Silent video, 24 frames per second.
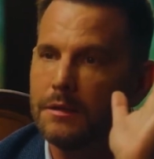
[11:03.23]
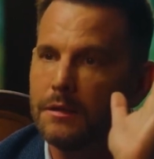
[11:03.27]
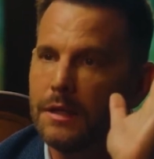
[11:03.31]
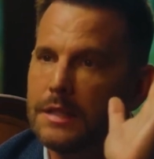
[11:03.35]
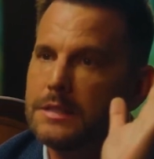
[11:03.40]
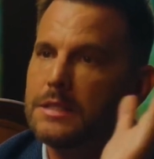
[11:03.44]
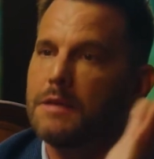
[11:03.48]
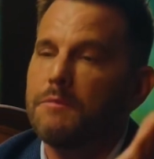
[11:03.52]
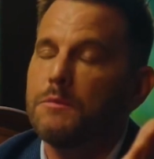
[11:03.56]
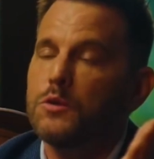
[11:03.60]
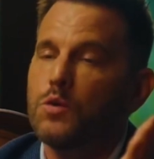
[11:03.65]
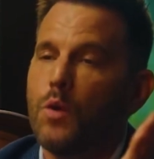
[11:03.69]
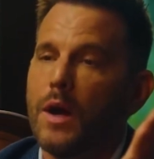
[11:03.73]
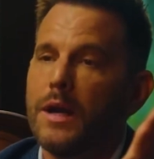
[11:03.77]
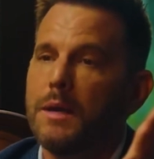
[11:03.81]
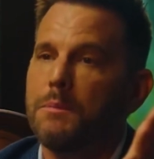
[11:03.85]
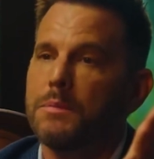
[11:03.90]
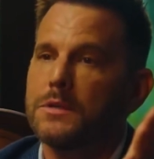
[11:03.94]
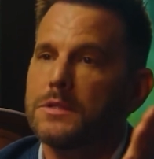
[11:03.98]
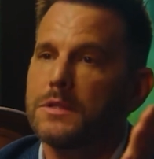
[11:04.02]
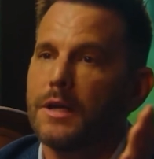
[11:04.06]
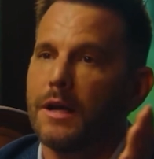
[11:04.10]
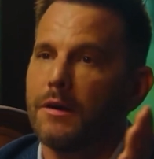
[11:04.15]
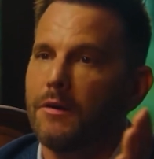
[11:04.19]
Let's give him
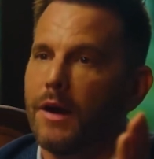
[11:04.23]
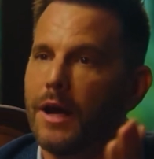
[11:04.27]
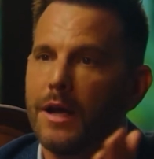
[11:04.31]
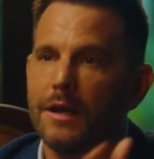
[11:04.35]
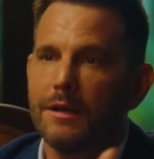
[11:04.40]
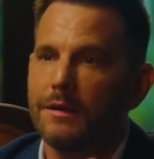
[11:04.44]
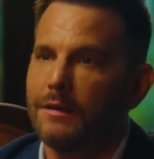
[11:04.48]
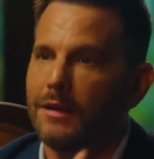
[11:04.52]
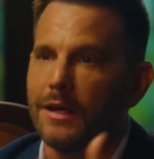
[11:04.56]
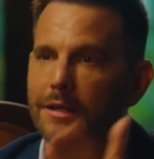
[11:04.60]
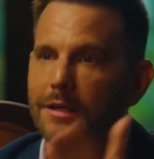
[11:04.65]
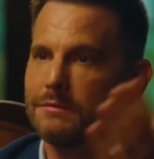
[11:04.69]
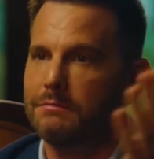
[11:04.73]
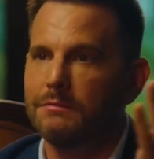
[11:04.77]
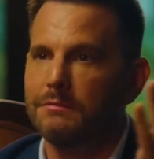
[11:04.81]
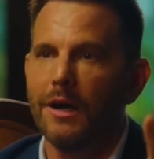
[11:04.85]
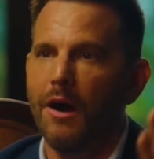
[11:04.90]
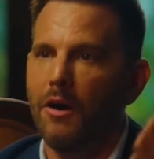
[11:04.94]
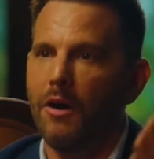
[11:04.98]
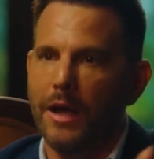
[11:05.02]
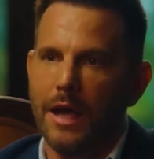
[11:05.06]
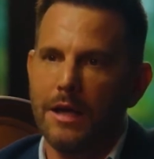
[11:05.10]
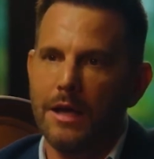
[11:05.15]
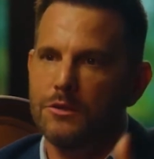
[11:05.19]
20%, right?
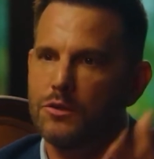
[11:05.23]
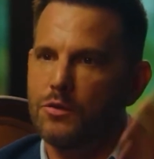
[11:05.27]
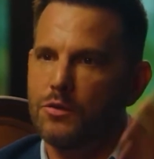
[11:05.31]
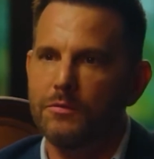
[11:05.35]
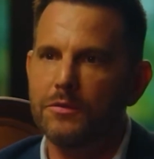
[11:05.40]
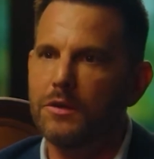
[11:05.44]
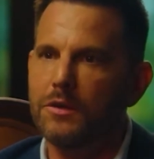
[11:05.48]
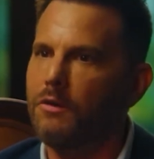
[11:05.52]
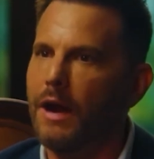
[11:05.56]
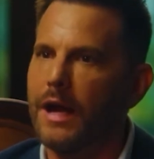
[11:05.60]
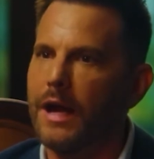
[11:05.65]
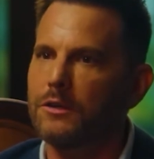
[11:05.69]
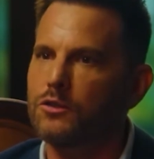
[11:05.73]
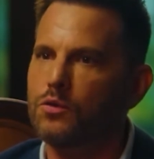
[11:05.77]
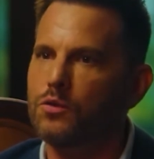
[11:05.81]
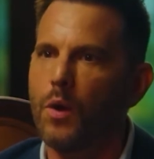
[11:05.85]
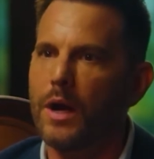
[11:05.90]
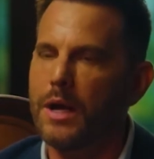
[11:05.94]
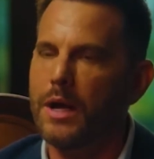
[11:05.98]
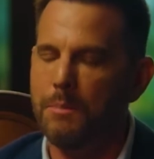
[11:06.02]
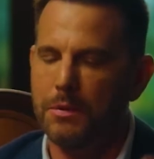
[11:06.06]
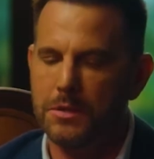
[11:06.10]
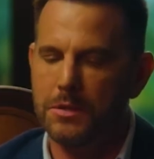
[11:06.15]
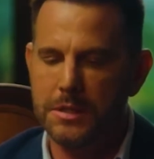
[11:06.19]
Okay, great,
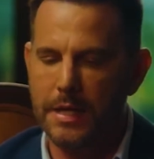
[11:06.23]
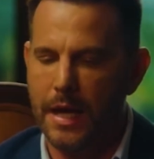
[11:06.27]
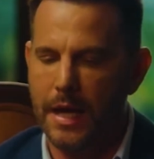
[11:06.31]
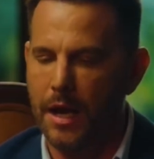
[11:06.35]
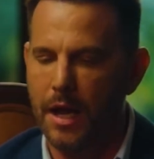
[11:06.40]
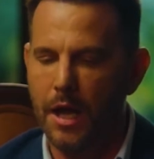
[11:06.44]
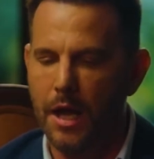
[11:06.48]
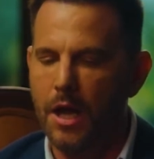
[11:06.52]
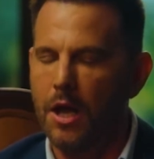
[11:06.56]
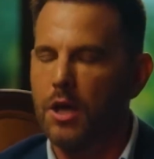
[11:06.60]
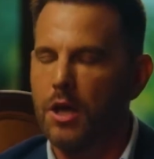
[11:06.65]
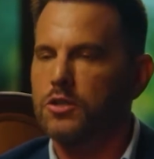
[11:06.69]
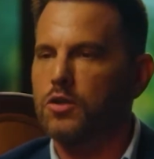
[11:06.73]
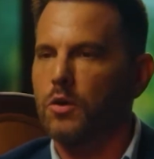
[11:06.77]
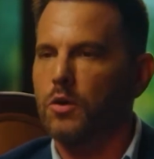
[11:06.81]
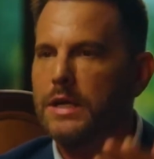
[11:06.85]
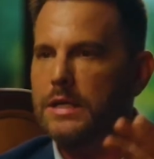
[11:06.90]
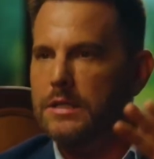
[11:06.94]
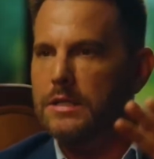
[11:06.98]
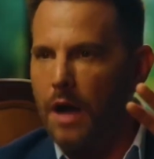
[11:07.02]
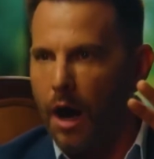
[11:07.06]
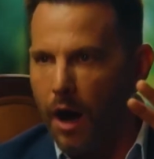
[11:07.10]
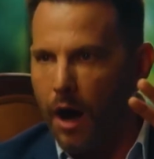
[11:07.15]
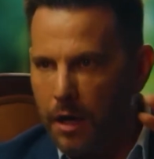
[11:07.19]
20%. So
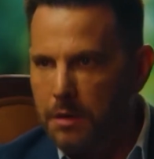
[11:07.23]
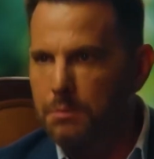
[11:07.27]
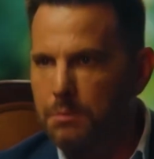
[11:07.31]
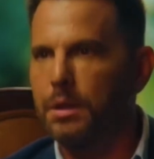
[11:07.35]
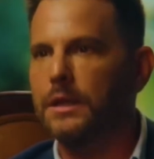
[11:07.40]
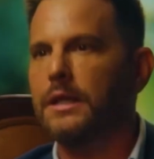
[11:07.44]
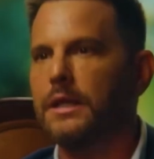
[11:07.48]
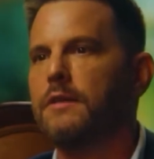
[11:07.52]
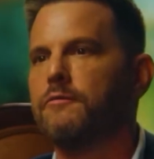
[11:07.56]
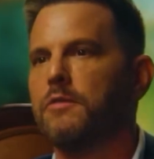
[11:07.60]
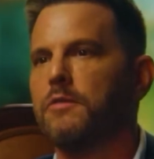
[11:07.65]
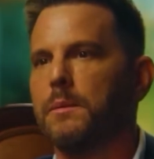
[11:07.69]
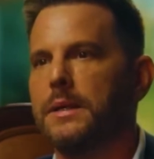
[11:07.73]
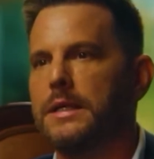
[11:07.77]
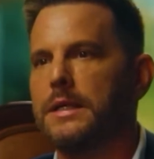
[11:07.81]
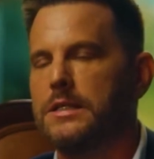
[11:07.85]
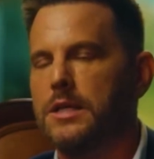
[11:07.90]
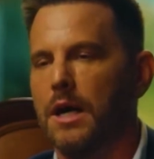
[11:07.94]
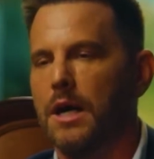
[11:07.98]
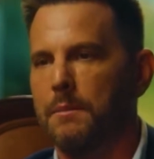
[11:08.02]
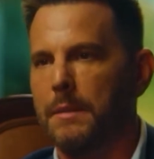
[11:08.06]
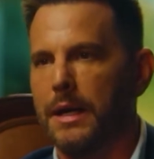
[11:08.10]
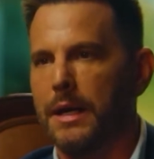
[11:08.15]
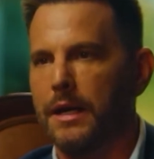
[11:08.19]
he's unbelievably
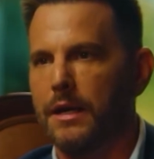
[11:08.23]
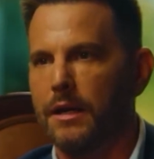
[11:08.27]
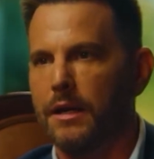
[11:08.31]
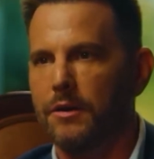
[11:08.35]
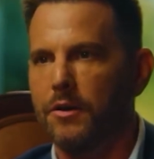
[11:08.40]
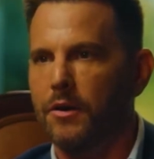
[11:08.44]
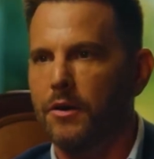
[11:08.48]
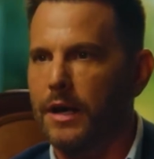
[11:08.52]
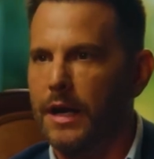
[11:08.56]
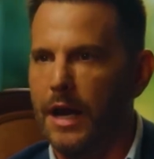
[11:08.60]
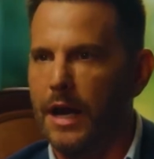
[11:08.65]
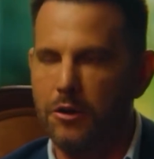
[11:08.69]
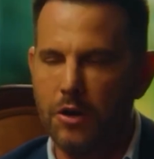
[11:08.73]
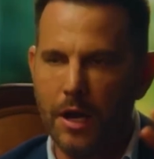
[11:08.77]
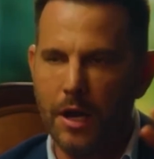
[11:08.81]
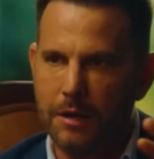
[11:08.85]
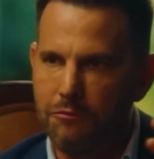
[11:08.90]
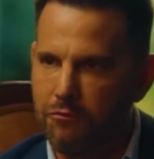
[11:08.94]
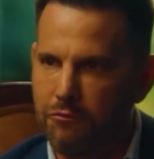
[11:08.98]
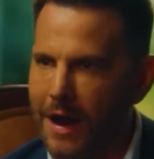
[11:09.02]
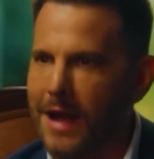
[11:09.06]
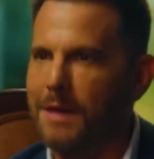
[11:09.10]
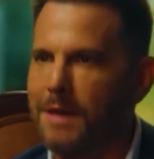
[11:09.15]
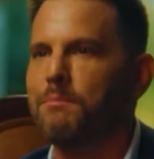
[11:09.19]
dumb and ignorant, and
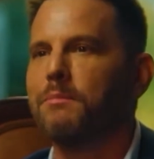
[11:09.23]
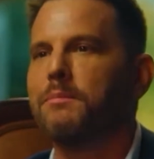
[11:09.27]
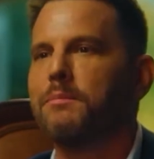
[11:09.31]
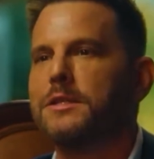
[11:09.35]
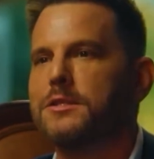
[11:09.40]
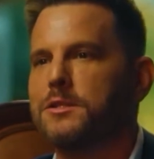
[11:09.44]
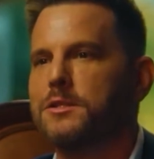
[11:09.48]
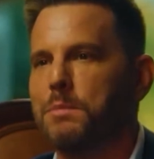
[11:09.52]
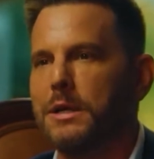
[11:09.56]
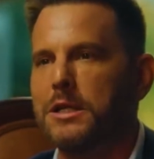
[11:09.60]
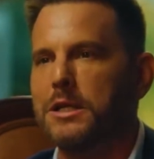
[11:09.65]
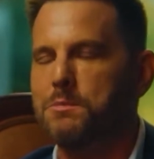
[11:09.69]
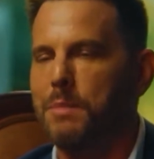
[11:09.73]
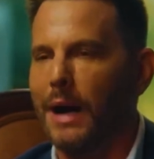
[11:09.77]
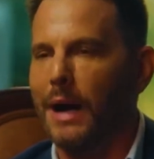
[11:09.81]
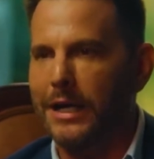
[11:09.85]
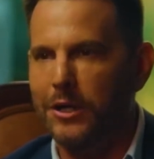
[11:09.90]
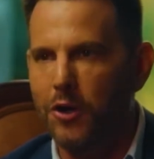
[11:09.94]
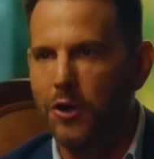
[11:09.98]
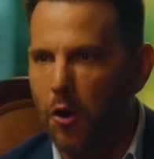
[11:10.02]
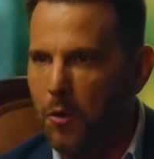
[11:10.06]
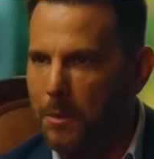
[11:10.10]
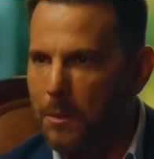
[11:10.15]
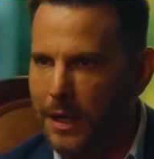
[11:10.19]
he ran the speech
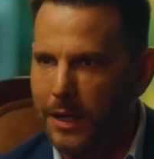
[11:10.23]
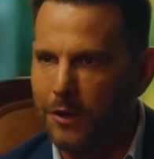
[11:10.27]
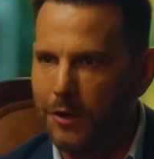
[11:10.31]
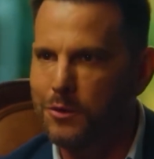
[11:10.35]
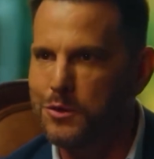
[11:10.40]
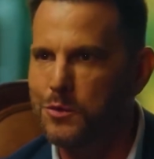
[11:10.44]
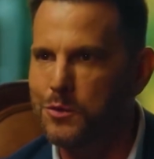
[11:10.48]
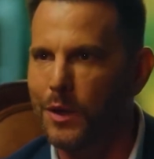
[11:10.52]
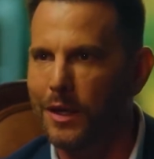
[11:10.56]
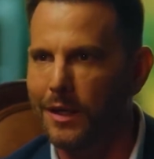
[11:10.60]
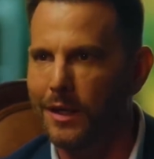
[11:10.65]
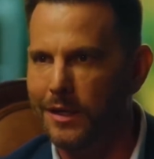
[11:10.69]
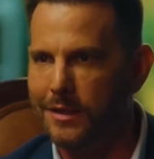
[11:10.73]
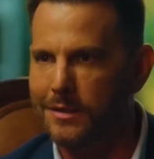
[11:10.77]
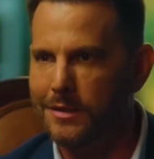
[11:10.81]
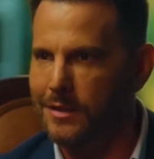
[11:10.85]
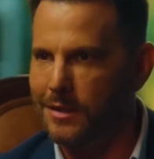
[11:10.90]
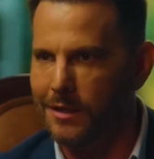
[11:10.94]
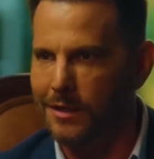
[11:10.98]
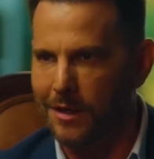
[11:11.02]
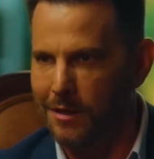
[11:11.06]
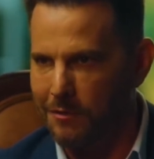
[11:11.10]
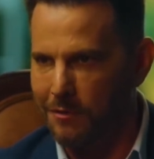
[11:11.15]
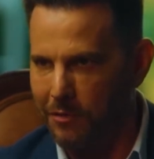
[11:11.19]
by nobody who's willing
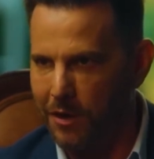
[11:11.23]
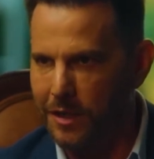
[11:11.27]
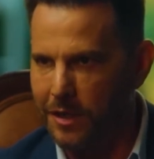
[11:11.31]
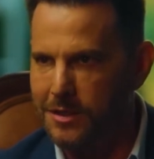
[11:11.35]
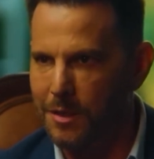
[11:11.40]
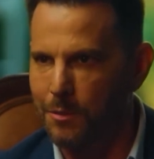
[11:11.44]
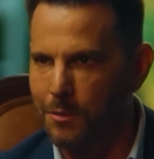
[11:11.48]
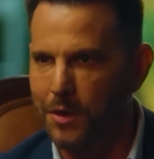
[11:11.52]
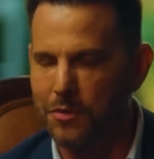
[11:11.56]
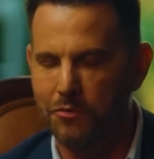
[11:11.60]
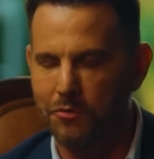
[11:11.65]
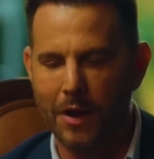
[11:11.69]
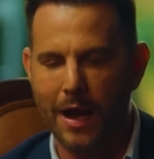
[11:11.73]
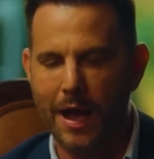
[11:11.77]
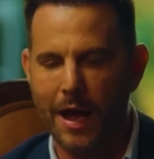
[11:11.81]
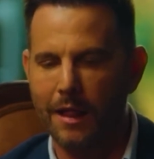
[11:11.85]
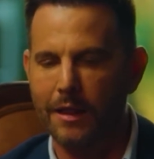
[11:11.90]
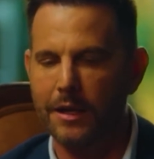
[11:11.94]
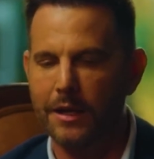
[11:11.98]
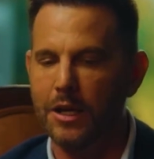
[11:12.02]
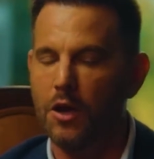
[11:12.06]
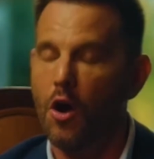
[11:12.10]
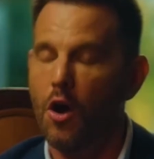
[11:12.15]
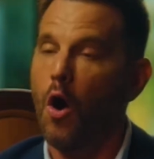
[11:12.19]
to confront him with
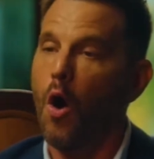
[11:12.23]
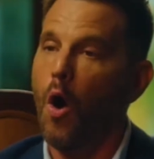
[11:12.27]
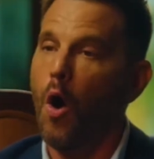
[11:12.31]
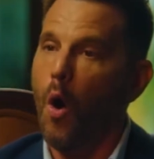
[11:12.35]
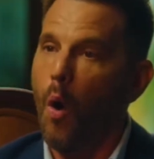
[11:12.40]
reality.